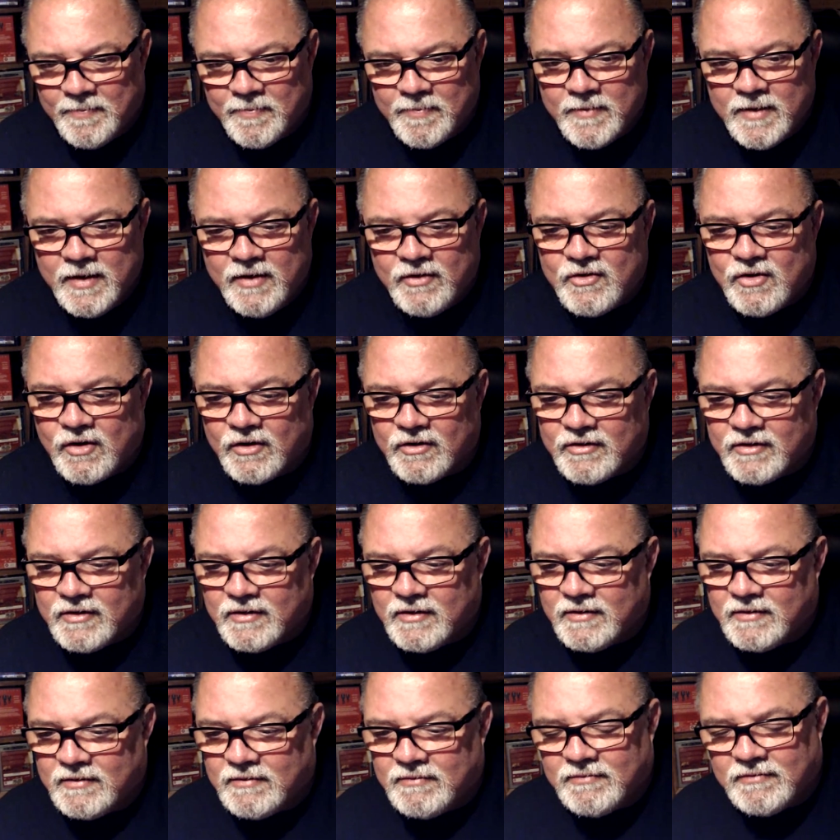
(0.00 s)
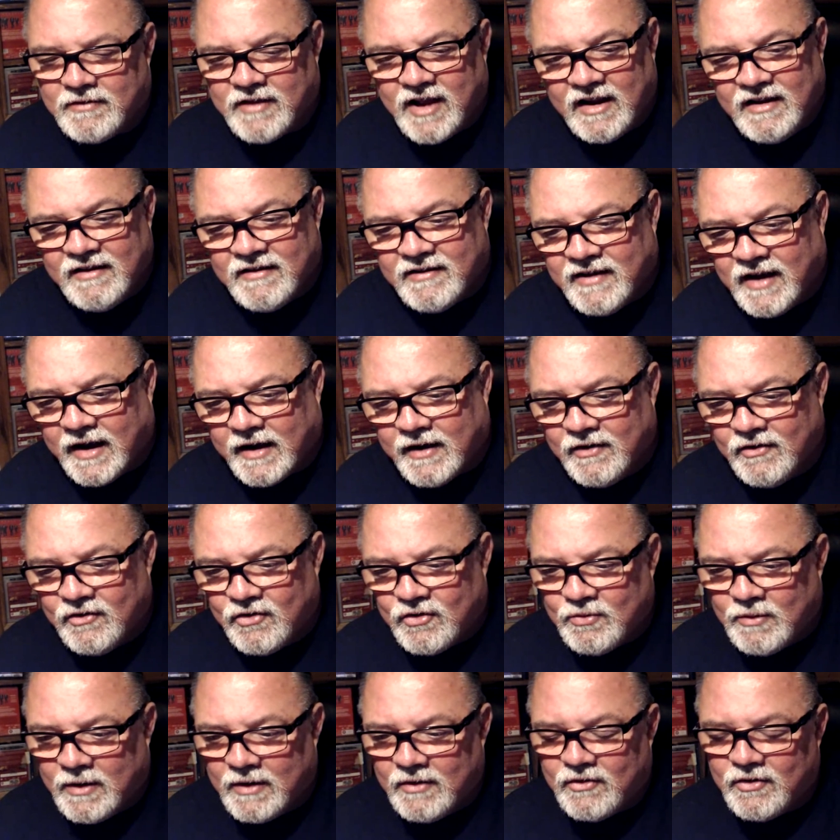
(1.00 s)
He's got 10 seconds
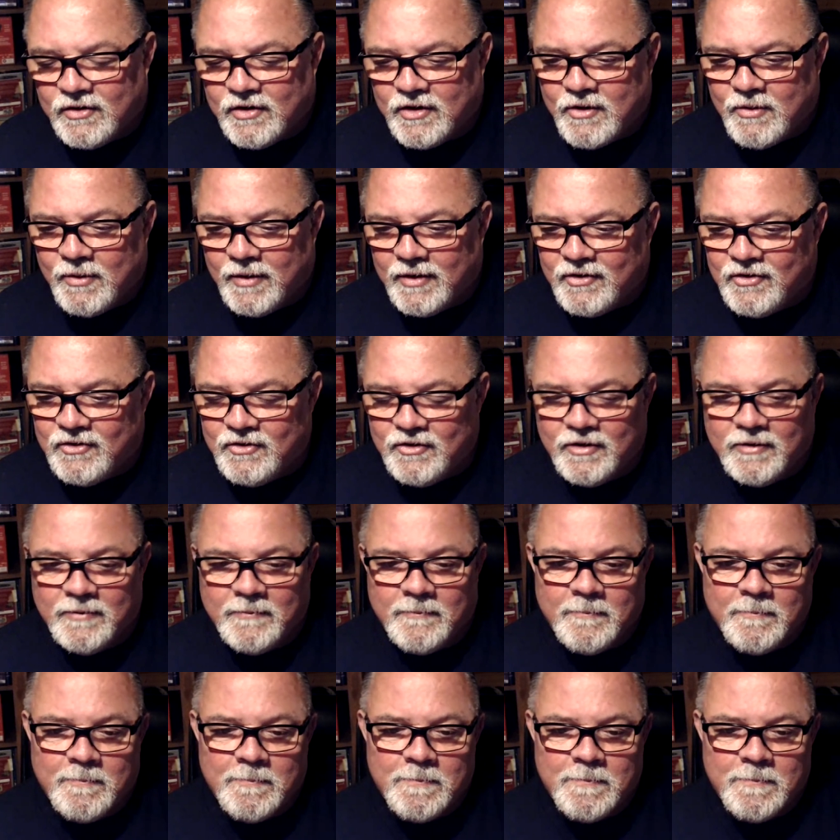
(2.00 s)
to answer the question.